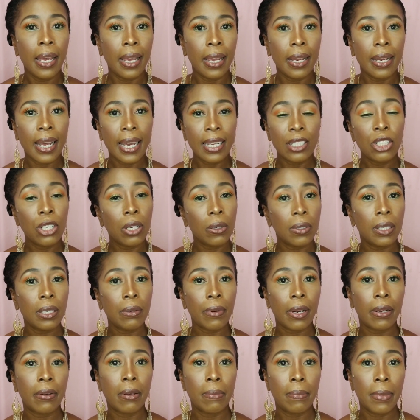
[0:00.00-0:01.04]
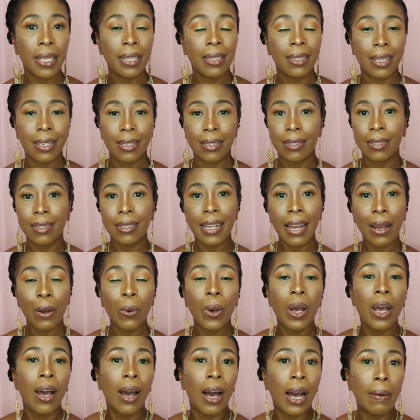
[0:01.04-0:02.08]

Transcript: And I totally recommend this. Now,